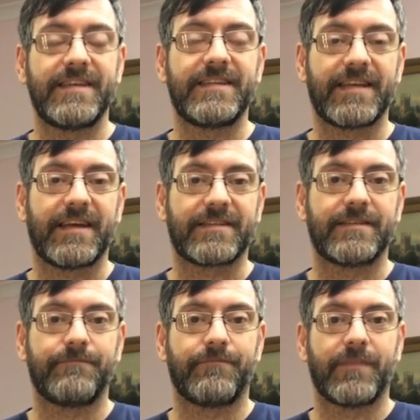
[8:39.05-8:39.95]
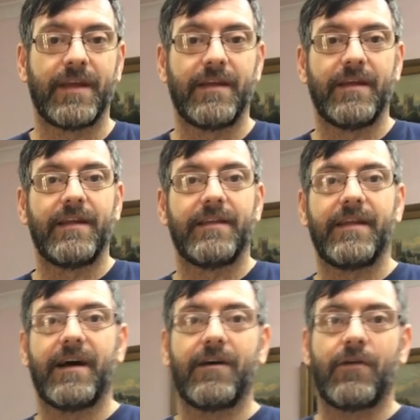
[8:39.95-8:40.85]
tea set.
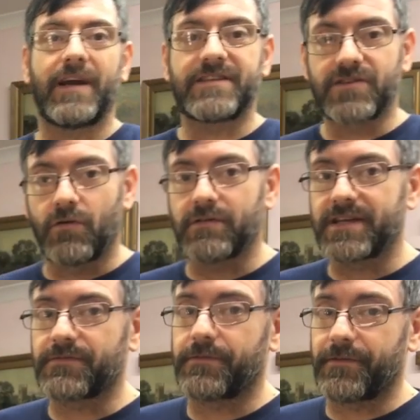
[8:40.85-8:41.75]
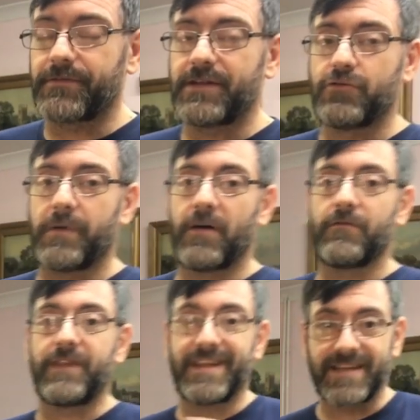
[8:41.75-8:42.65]
Now, I sold this for
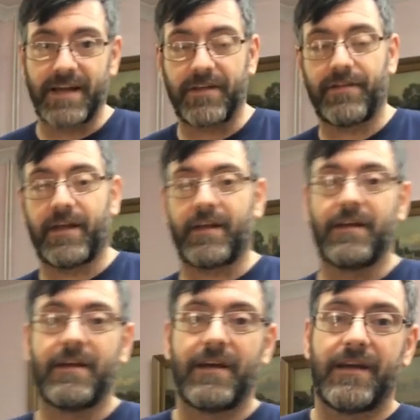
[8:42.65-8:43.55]
£52 for the entire thing.